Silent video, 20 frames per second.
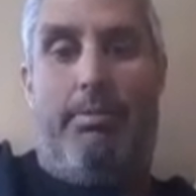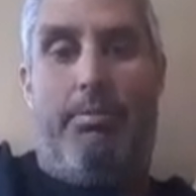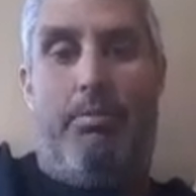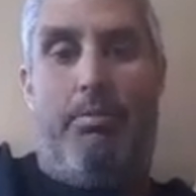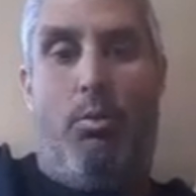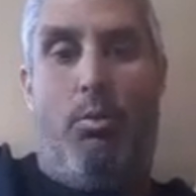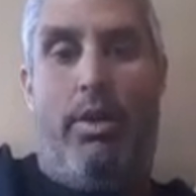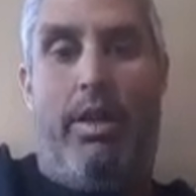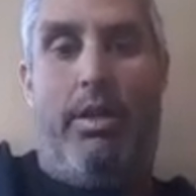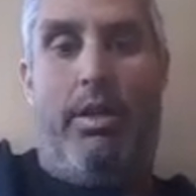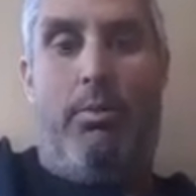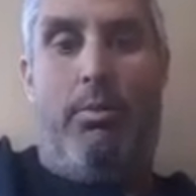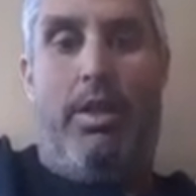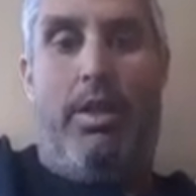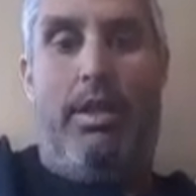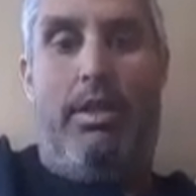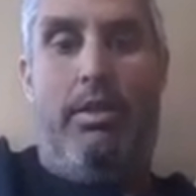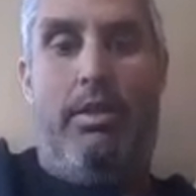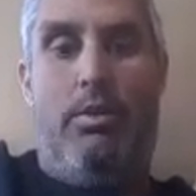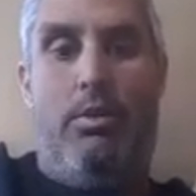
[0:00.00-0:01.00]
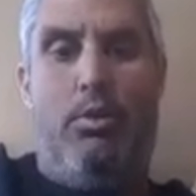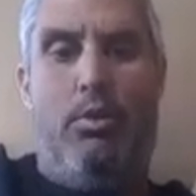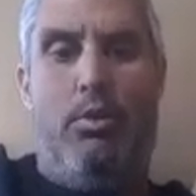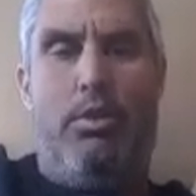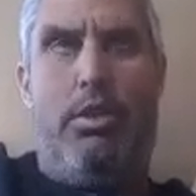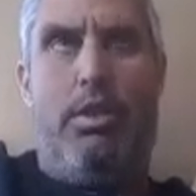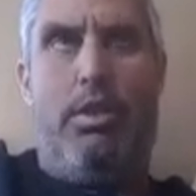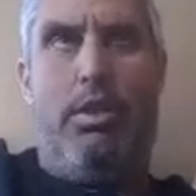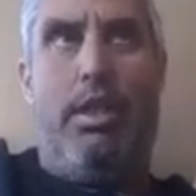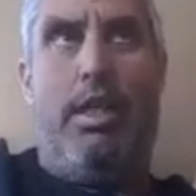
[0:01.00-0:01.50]
We
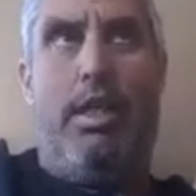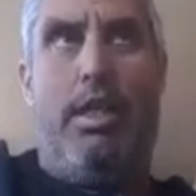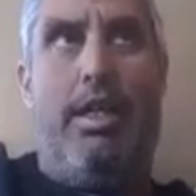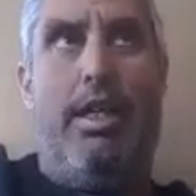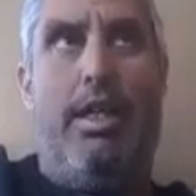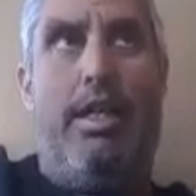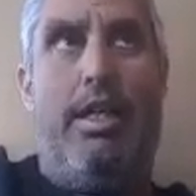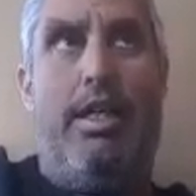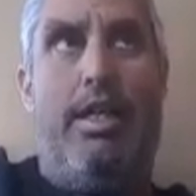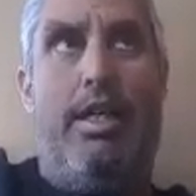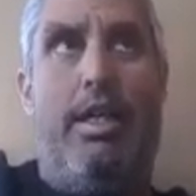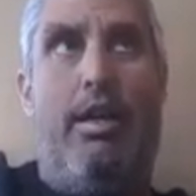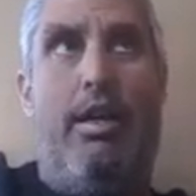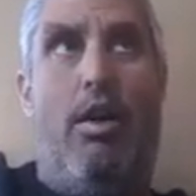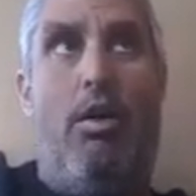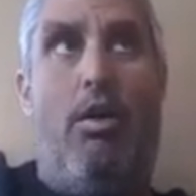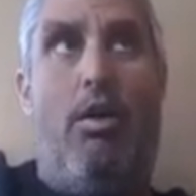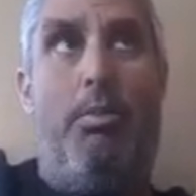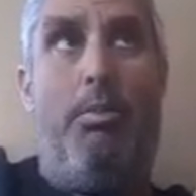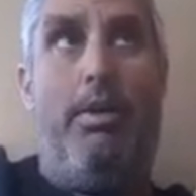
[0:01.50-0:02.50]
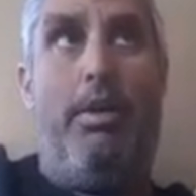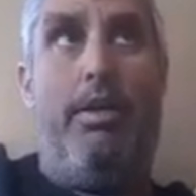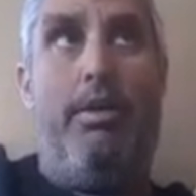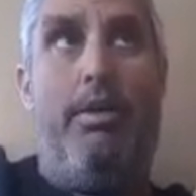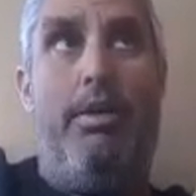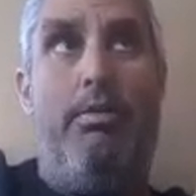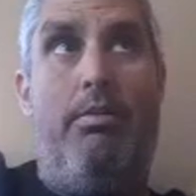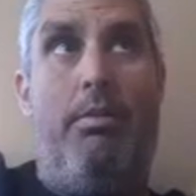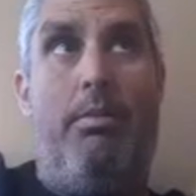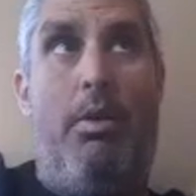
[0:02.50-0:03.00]
lose all but
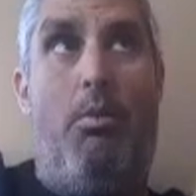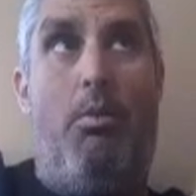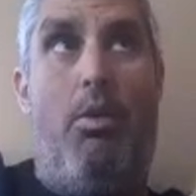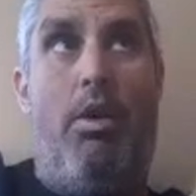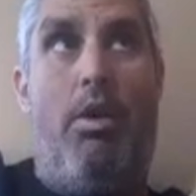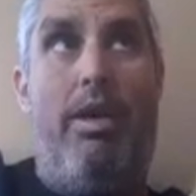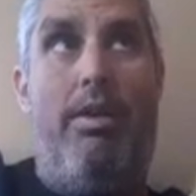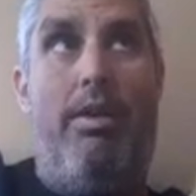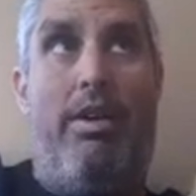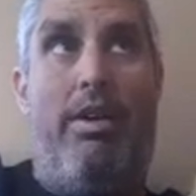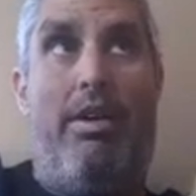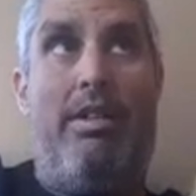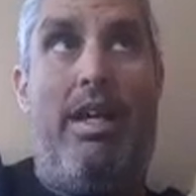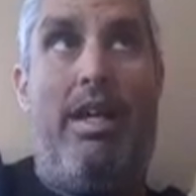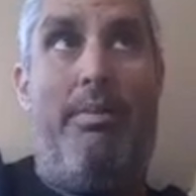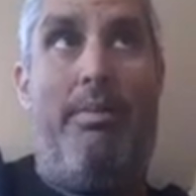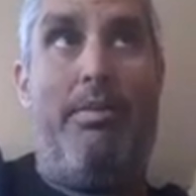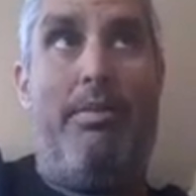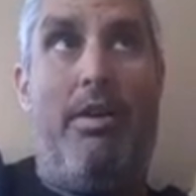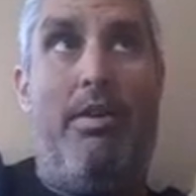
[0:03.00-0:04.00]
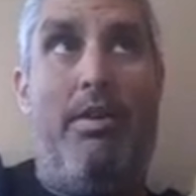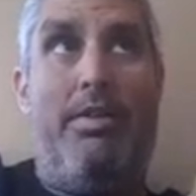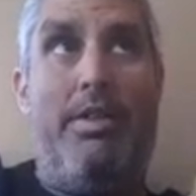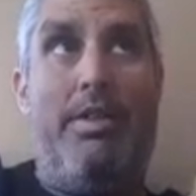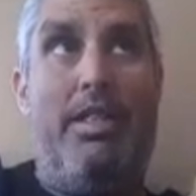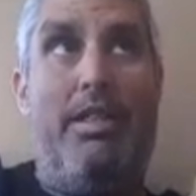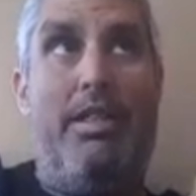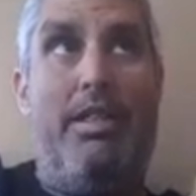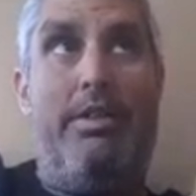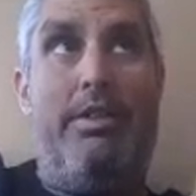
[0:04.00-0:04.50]
one of our top 3
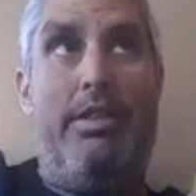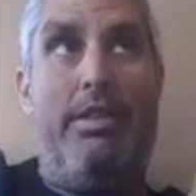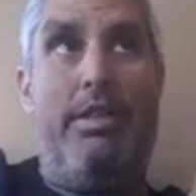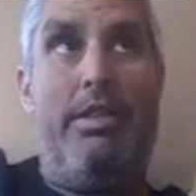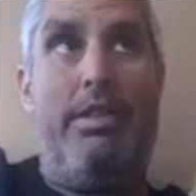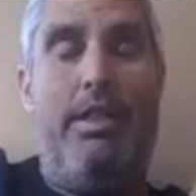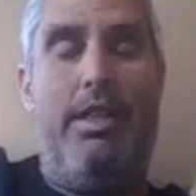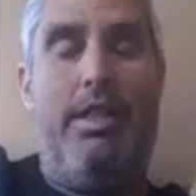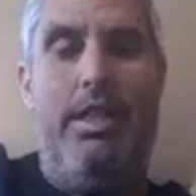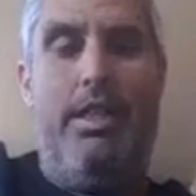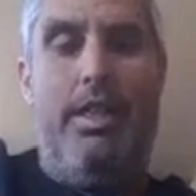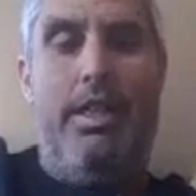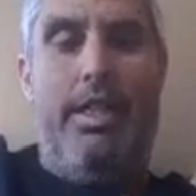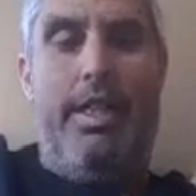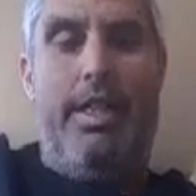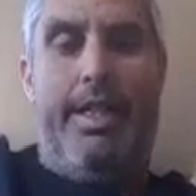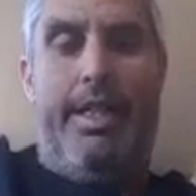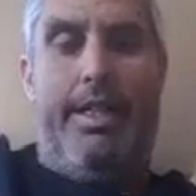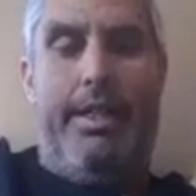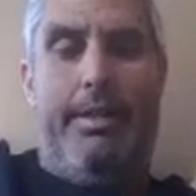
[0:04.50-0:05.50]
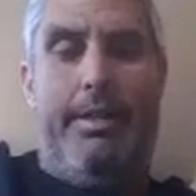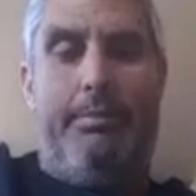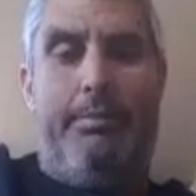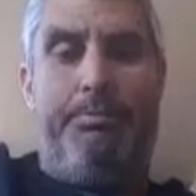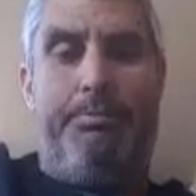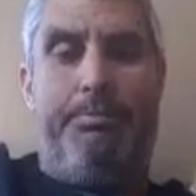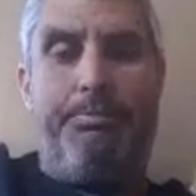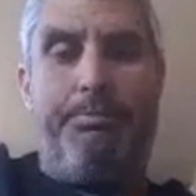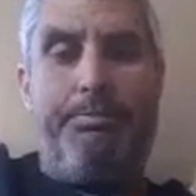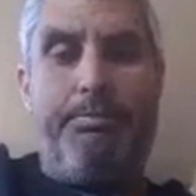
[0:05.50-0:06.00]
receivers.
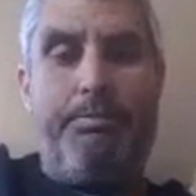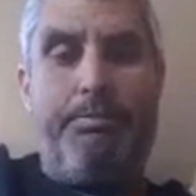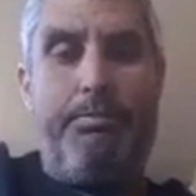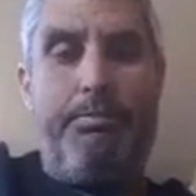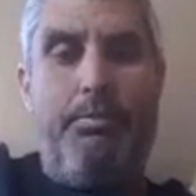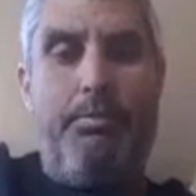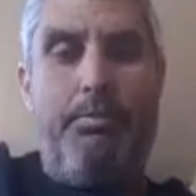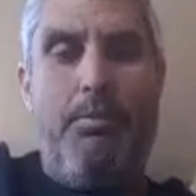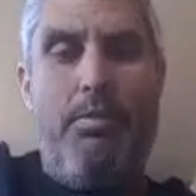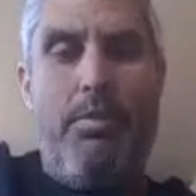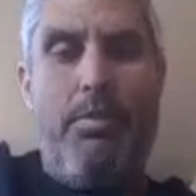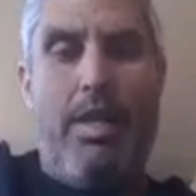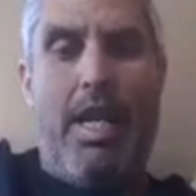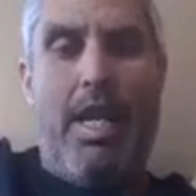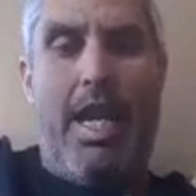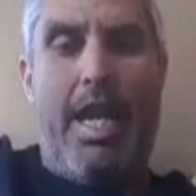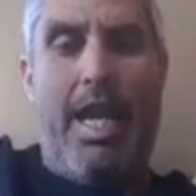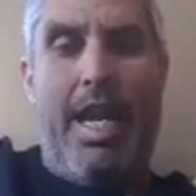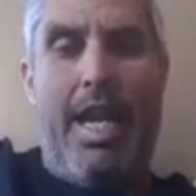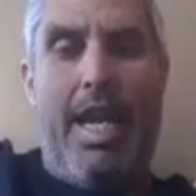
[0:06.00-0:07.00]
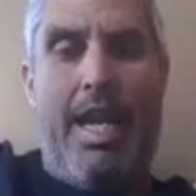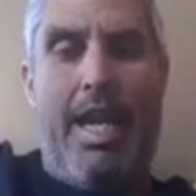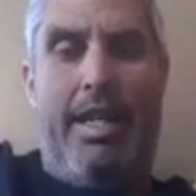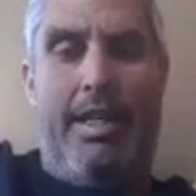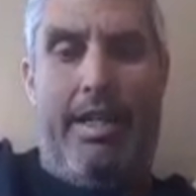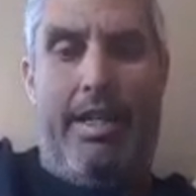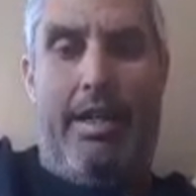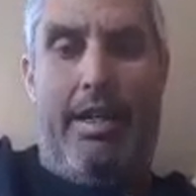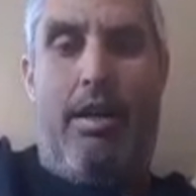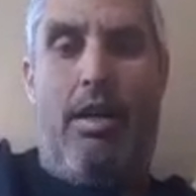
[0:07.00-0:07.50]

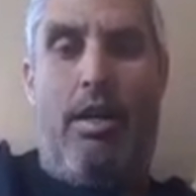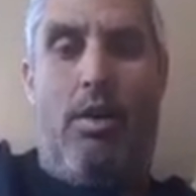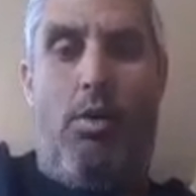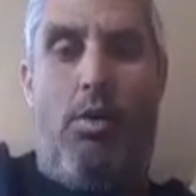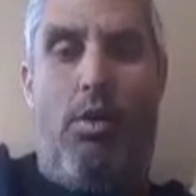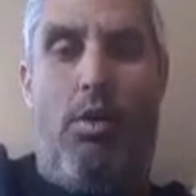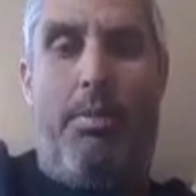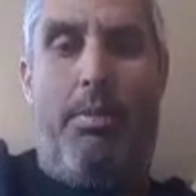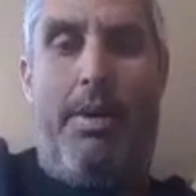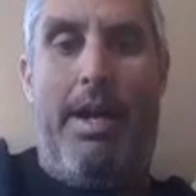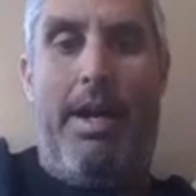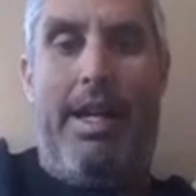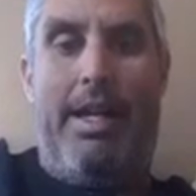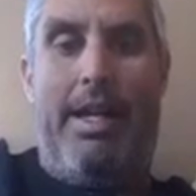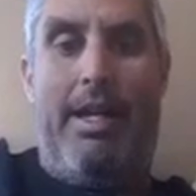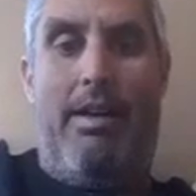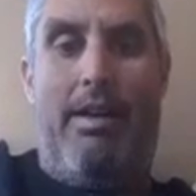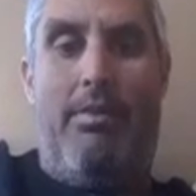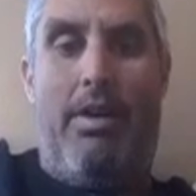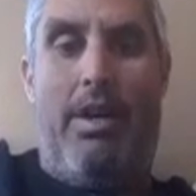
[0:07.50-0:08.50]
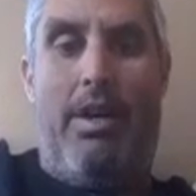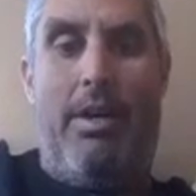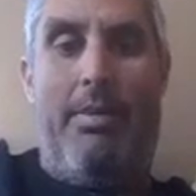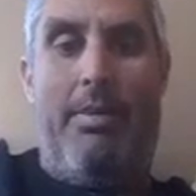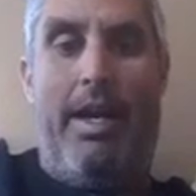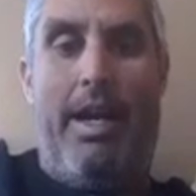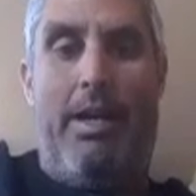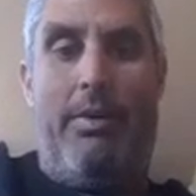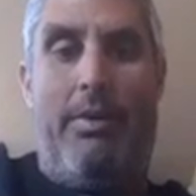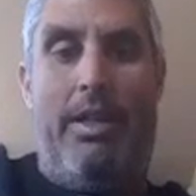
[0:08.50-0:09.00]
And our quarterback and our running
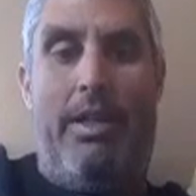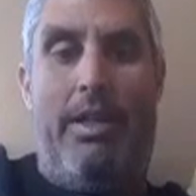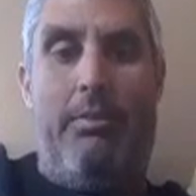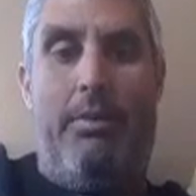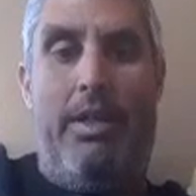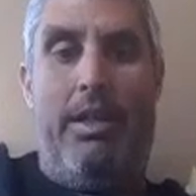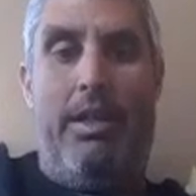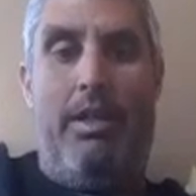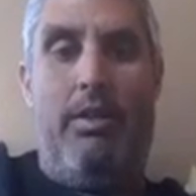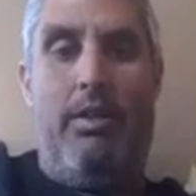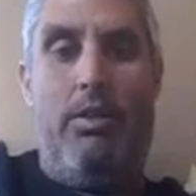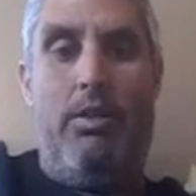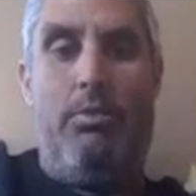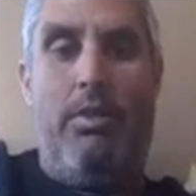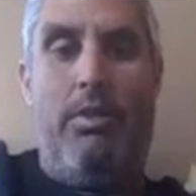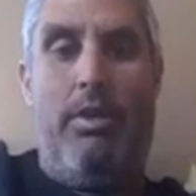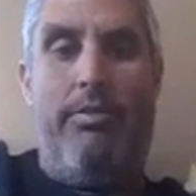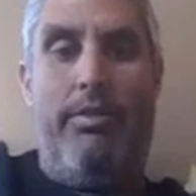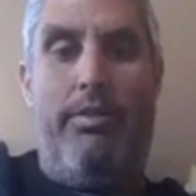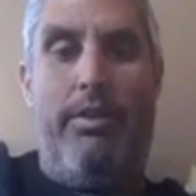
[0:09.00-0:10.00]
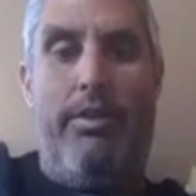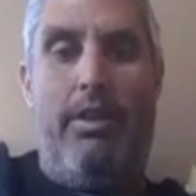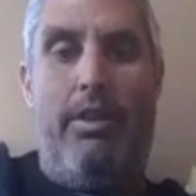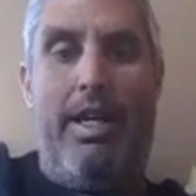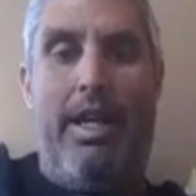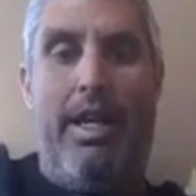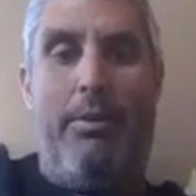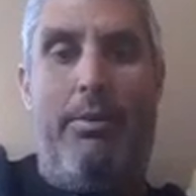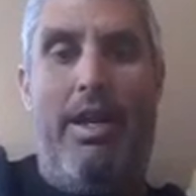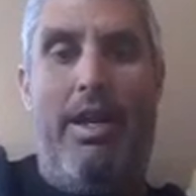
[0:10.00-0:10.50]
back, we lose. We feel
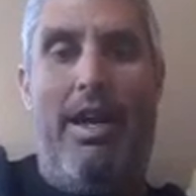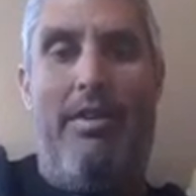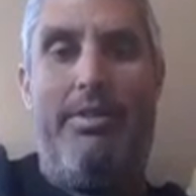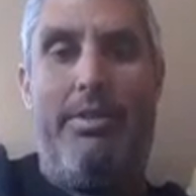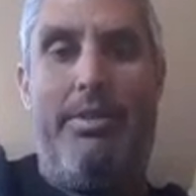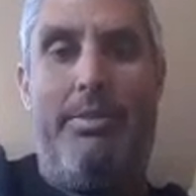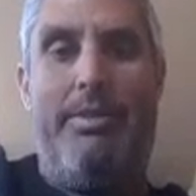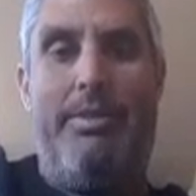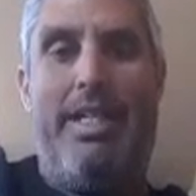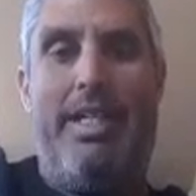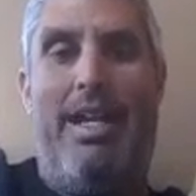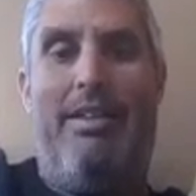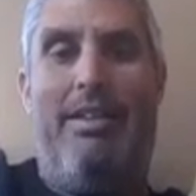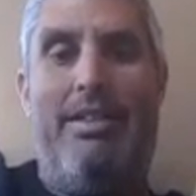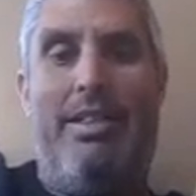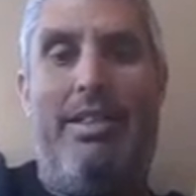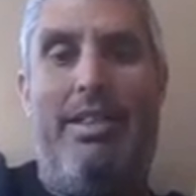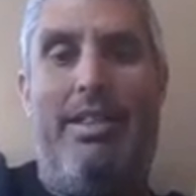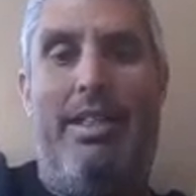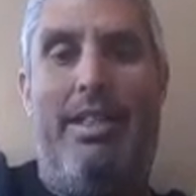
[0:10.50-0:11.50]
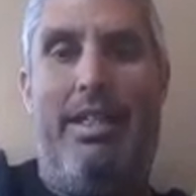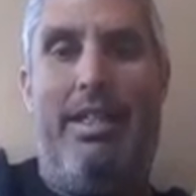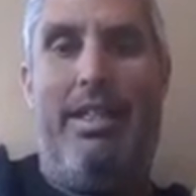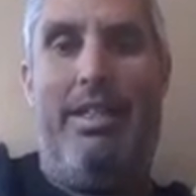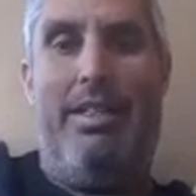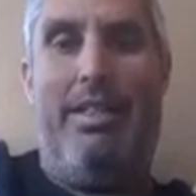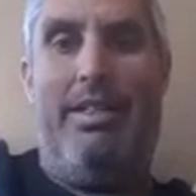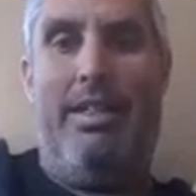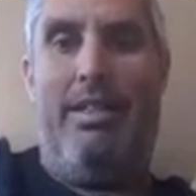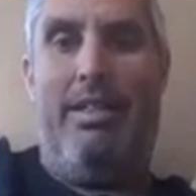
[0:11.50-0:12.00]
like we have some talented
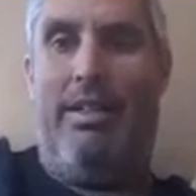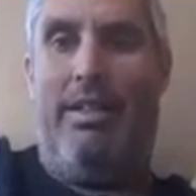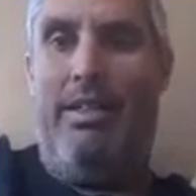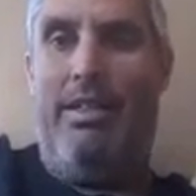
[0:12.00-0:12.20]
kids that are